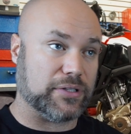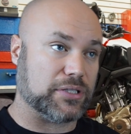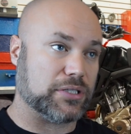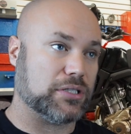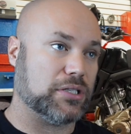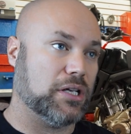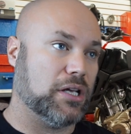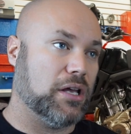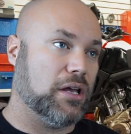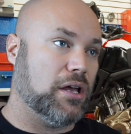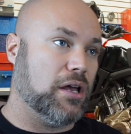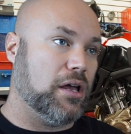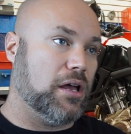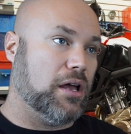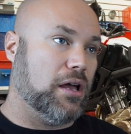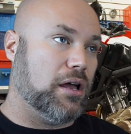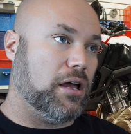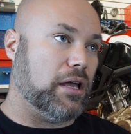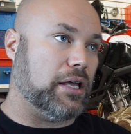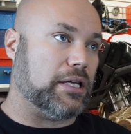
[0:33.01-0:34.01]
is
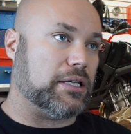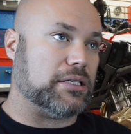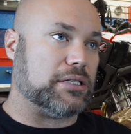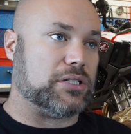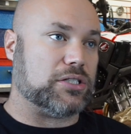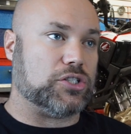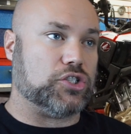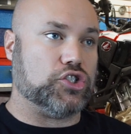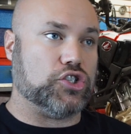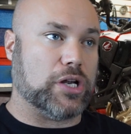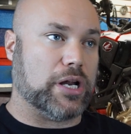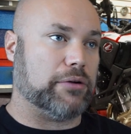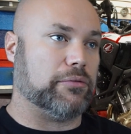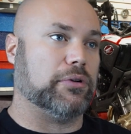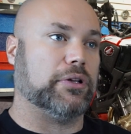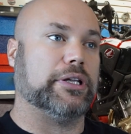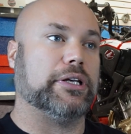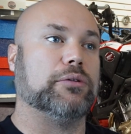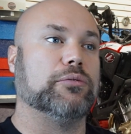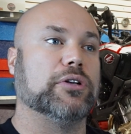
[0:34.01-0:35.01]

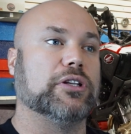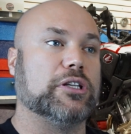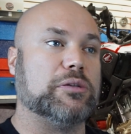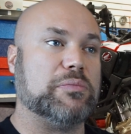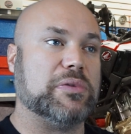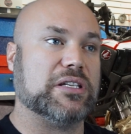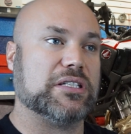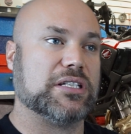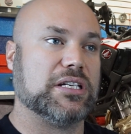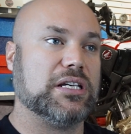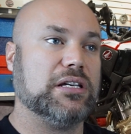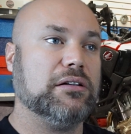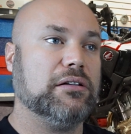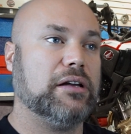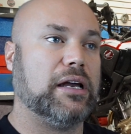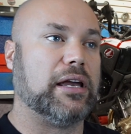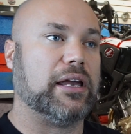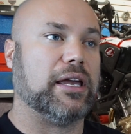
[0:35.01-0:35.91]
generally really busy.